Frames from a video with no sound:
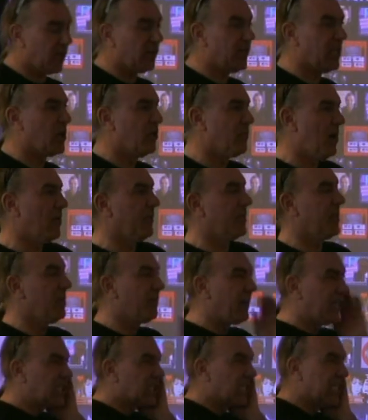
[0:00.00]
so they come over and they
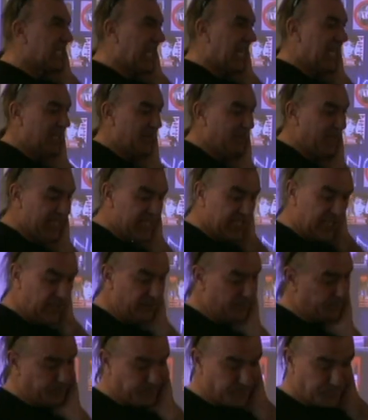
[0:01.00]
eventually take the
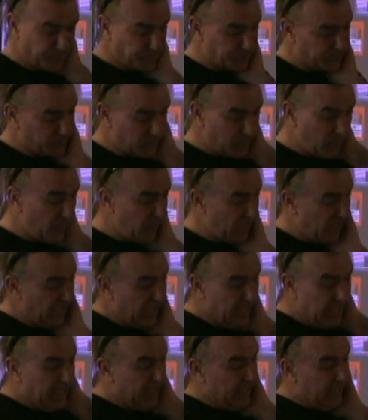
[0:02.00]
meter.
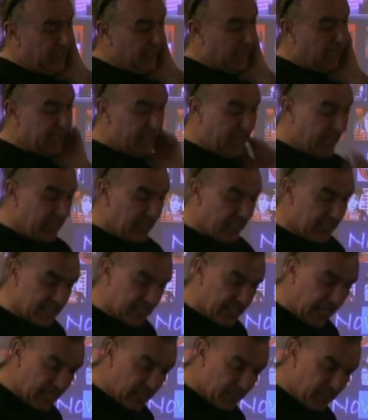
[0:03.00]
And then they
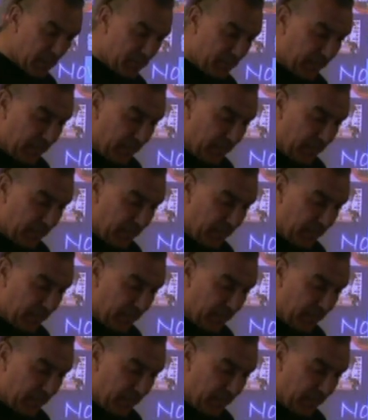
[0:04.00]
send me a